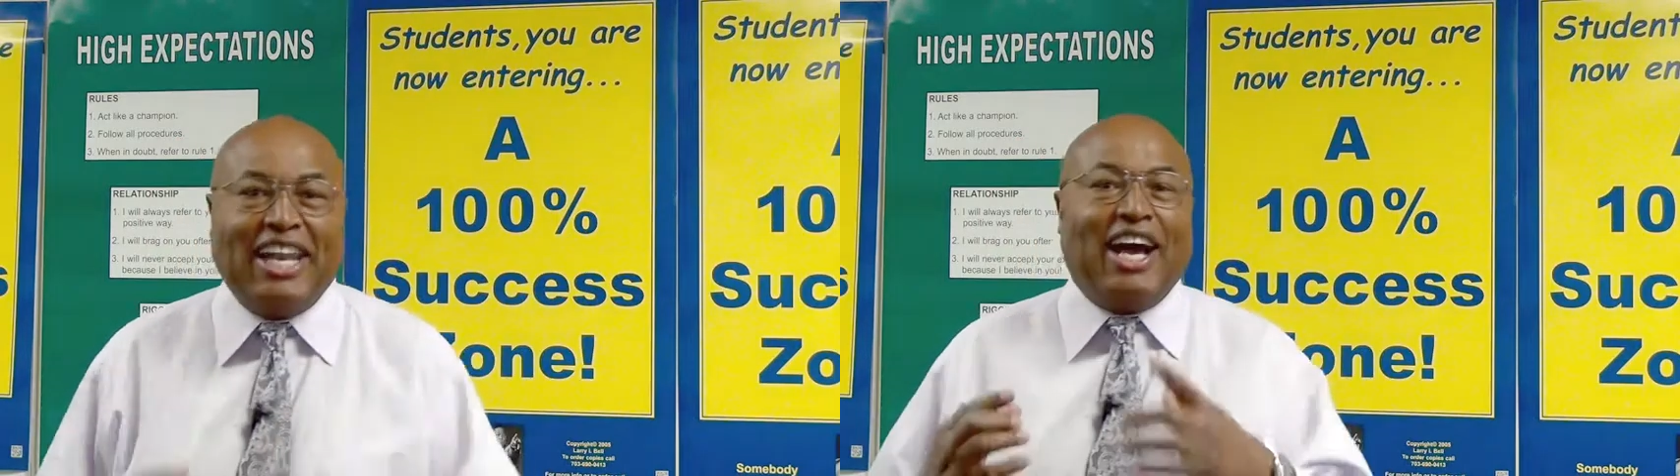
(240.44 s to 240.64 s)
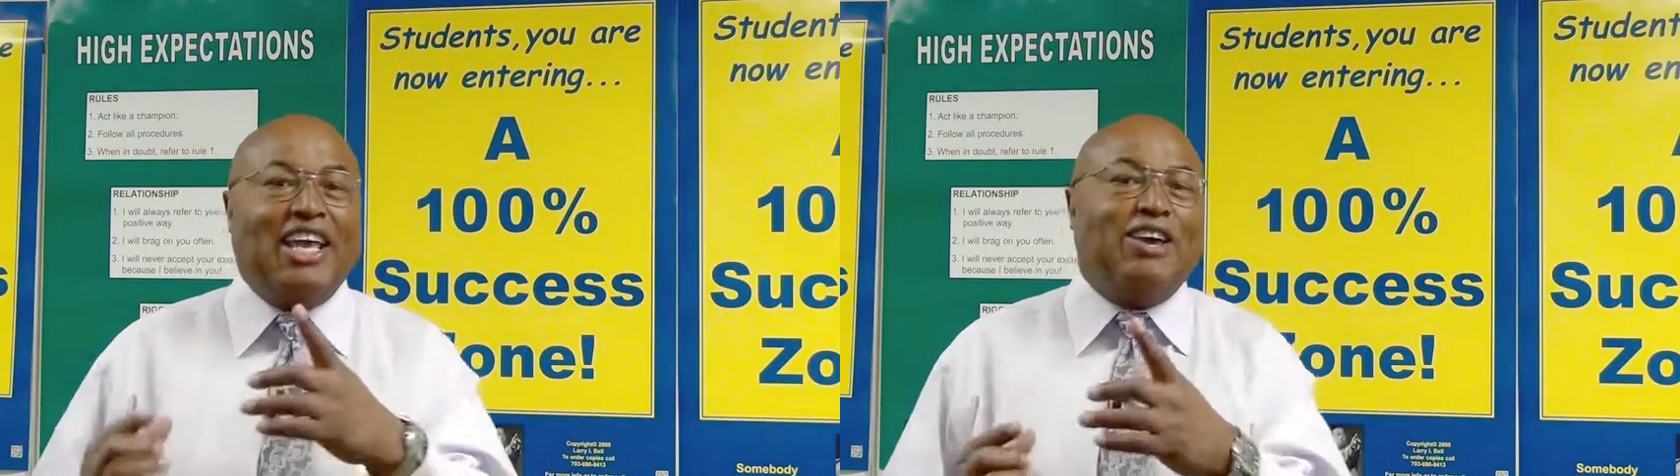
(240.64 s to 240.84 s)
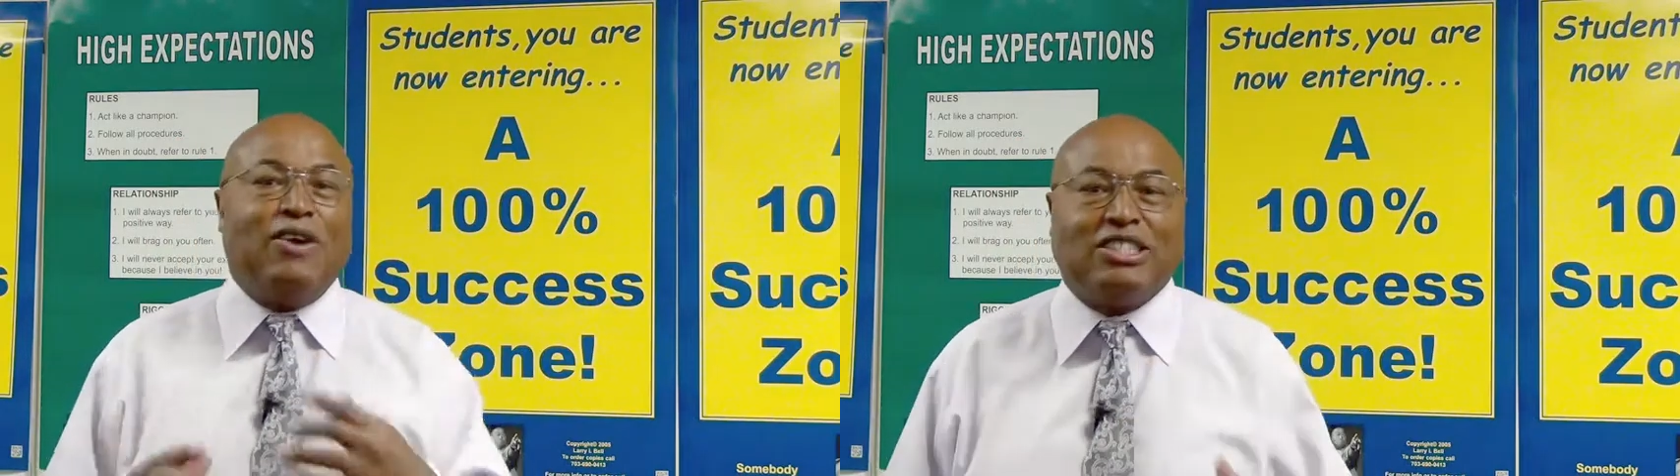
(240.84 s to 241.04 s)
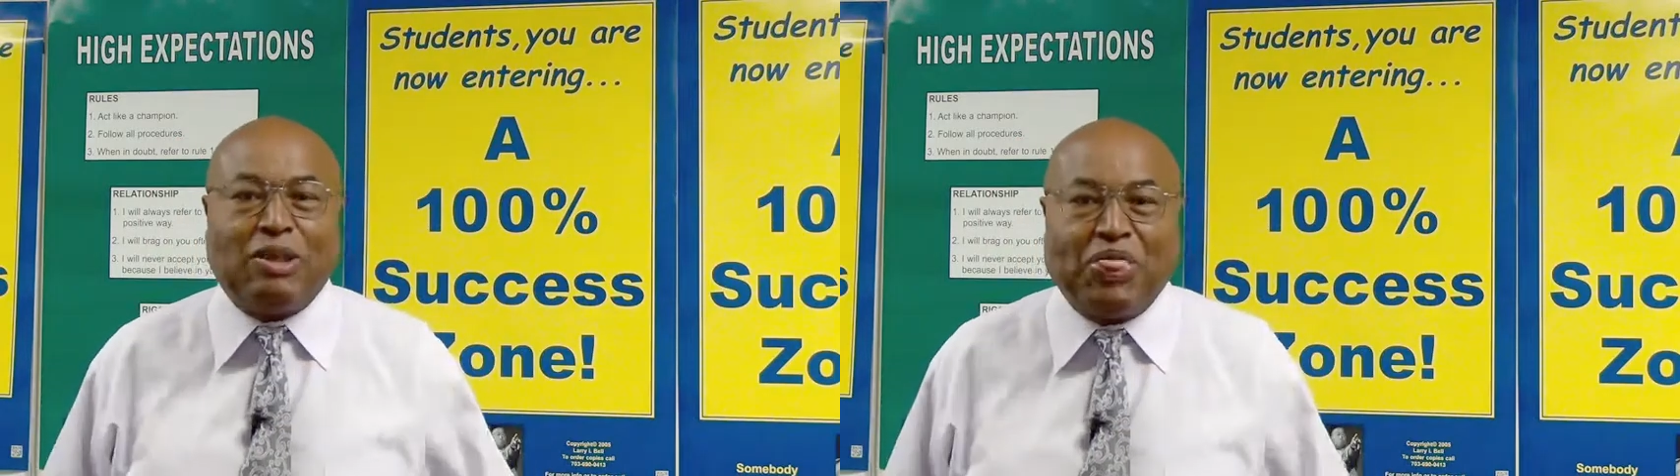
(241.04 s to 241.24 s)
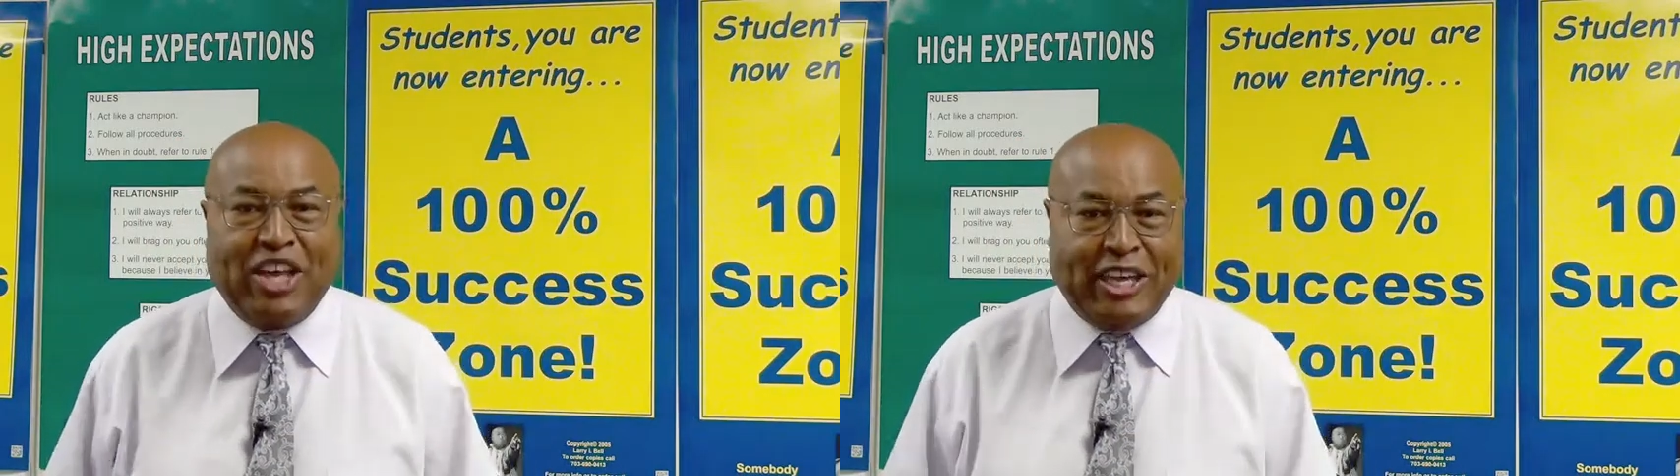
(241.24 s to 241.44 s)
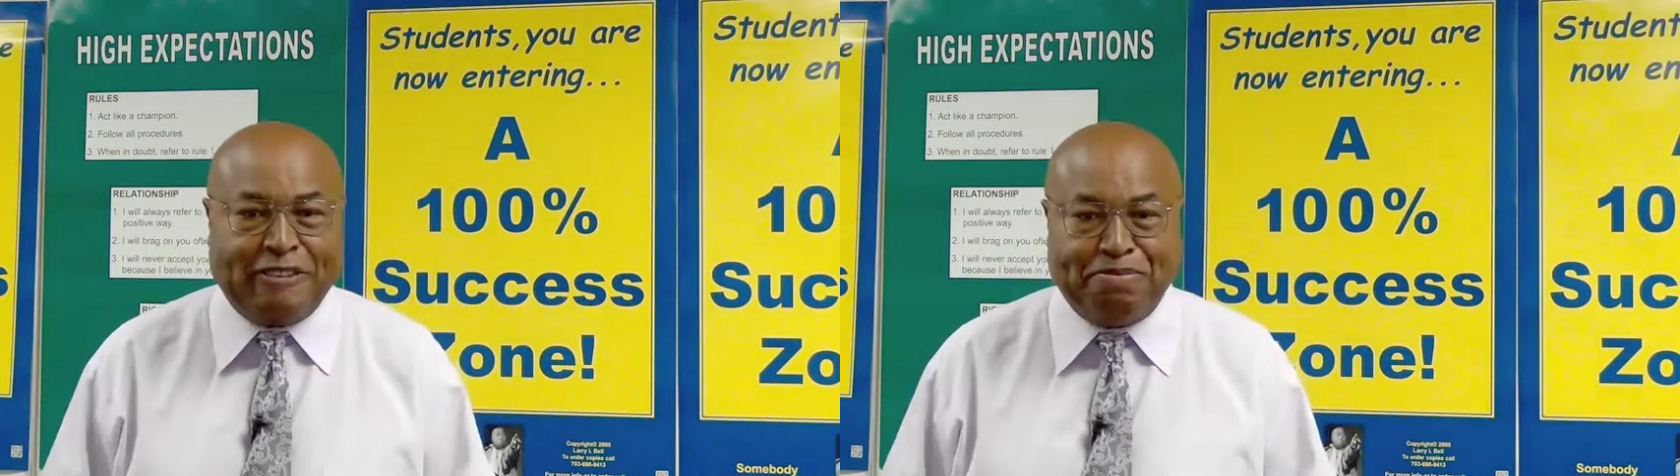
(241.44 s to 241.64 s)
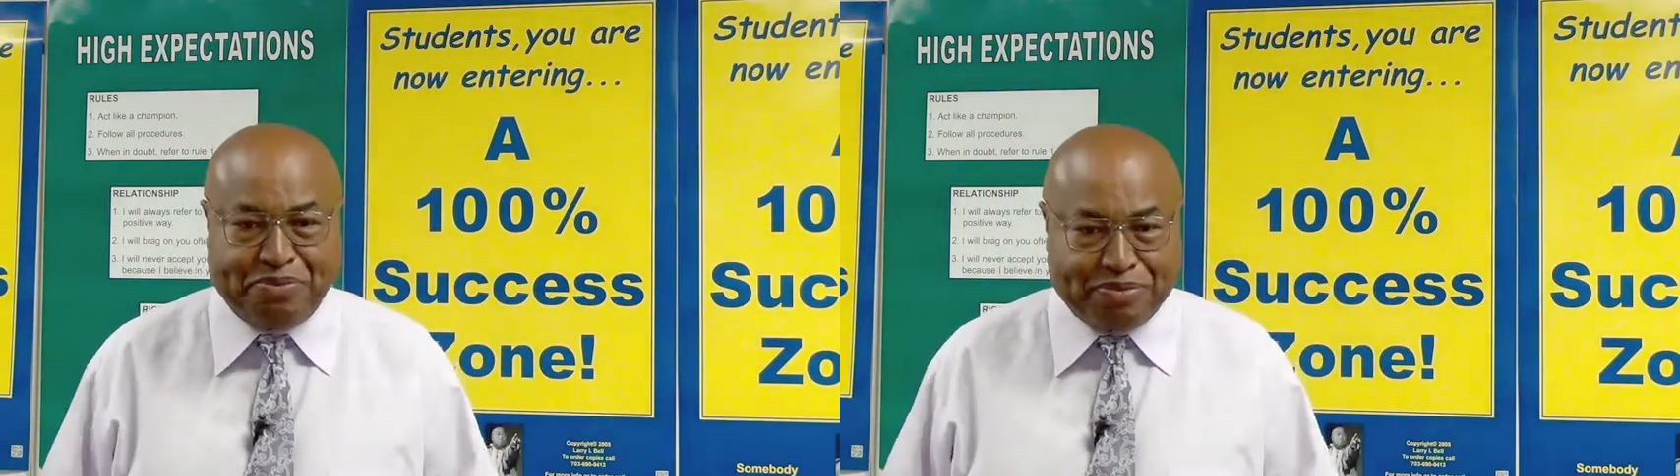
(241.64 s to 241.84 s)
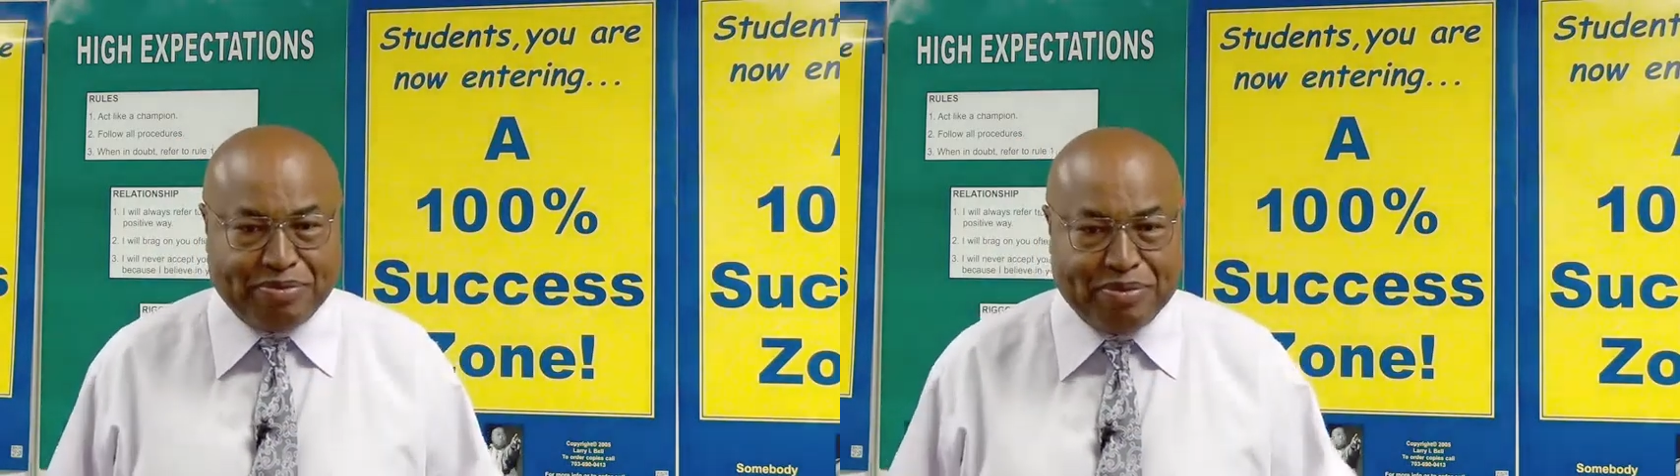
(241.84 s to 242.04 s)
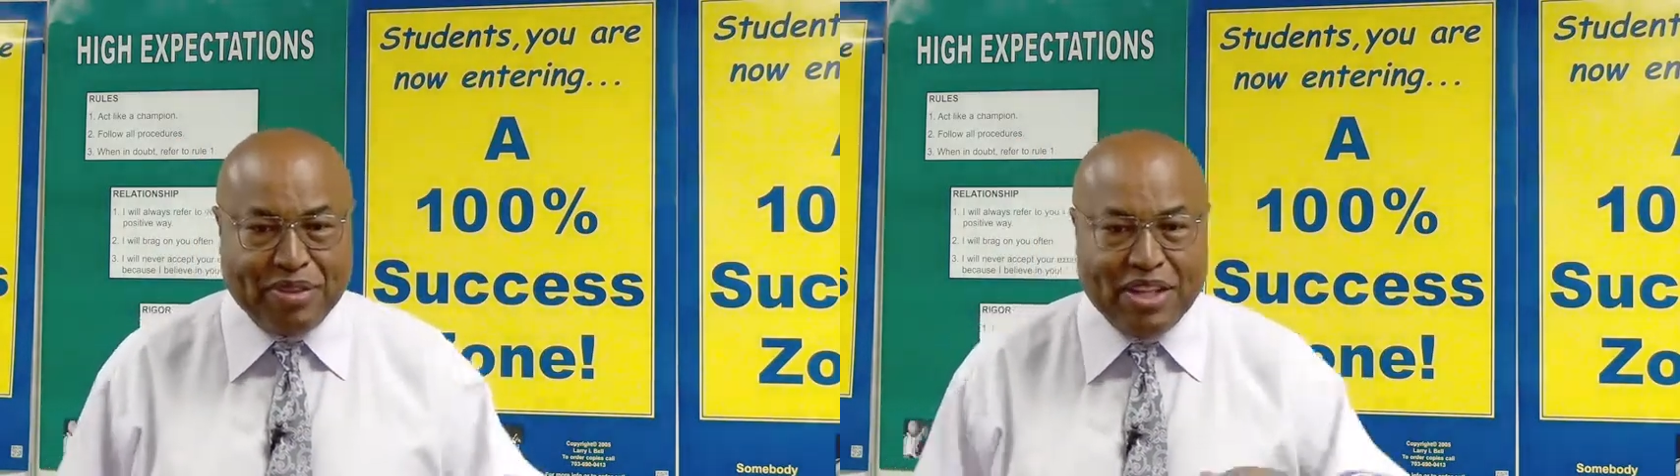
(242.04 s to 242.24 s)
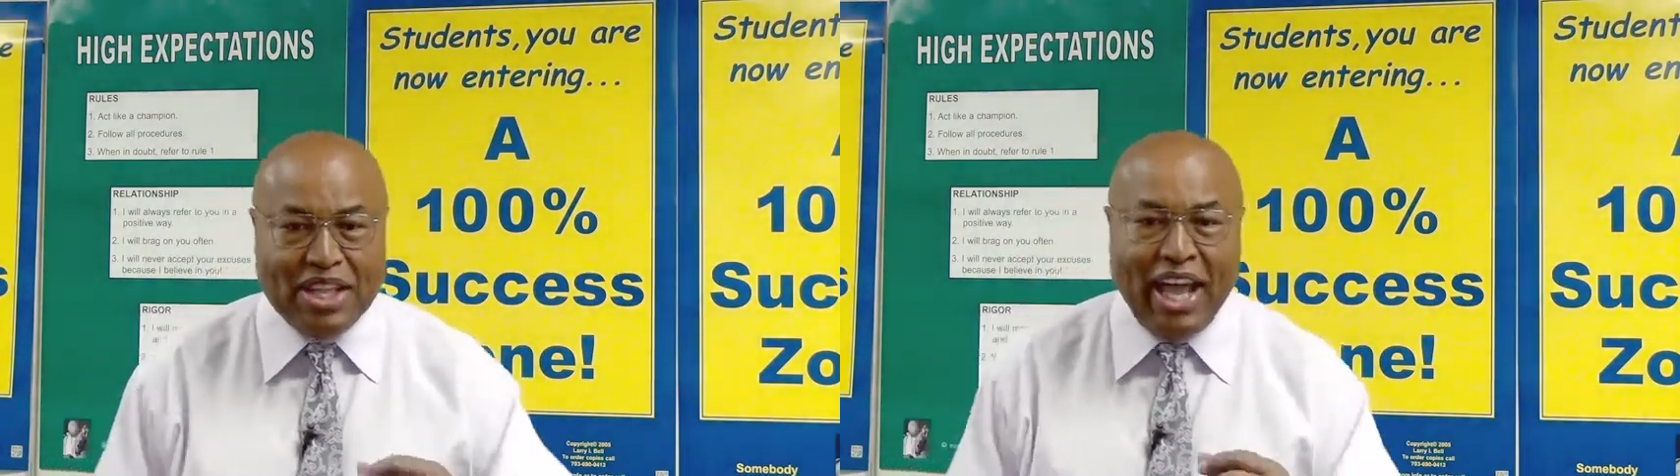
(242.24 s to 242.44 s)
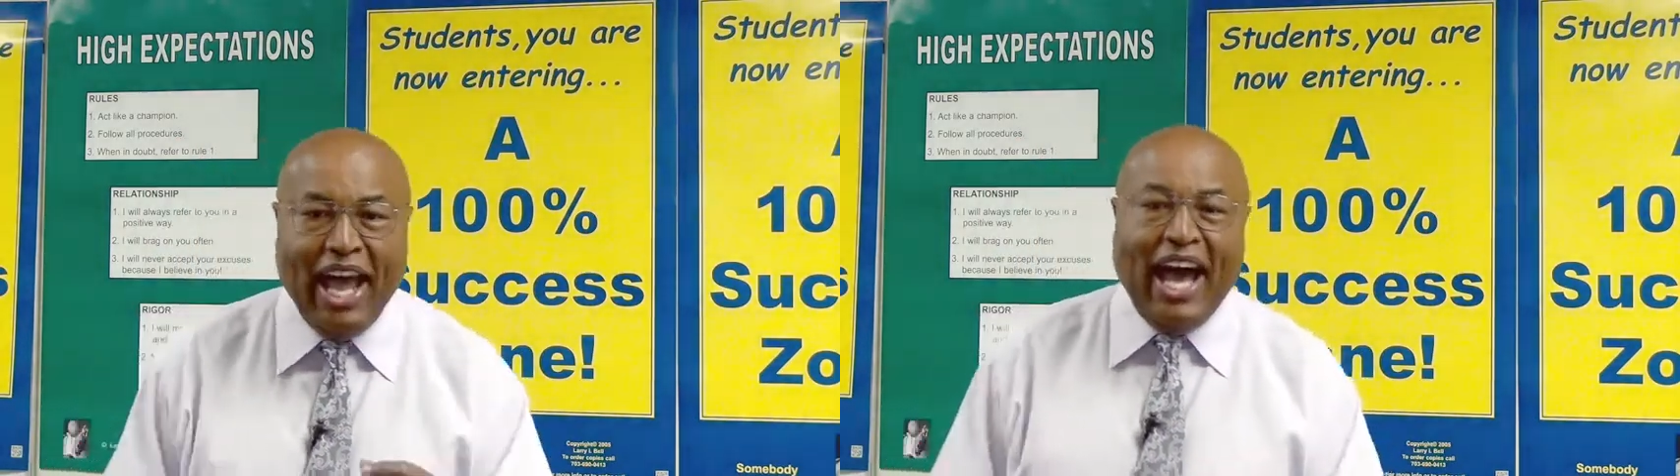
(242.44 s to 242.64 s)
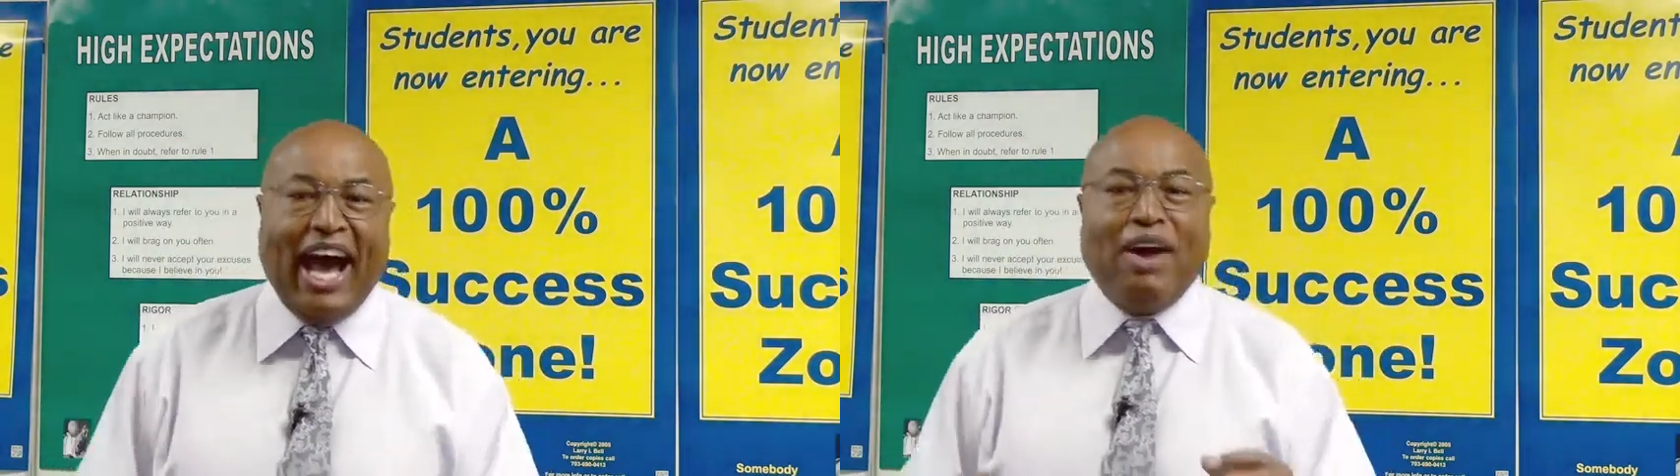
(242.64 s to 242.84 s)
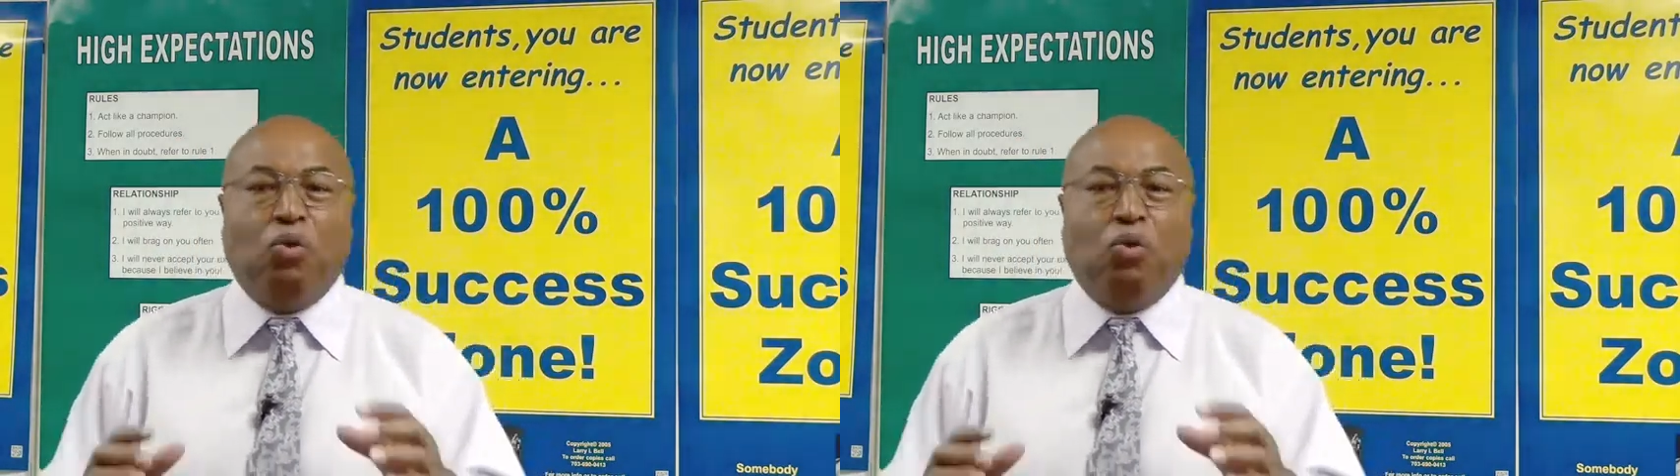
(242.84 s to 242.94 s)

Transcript: Now here's the thing. I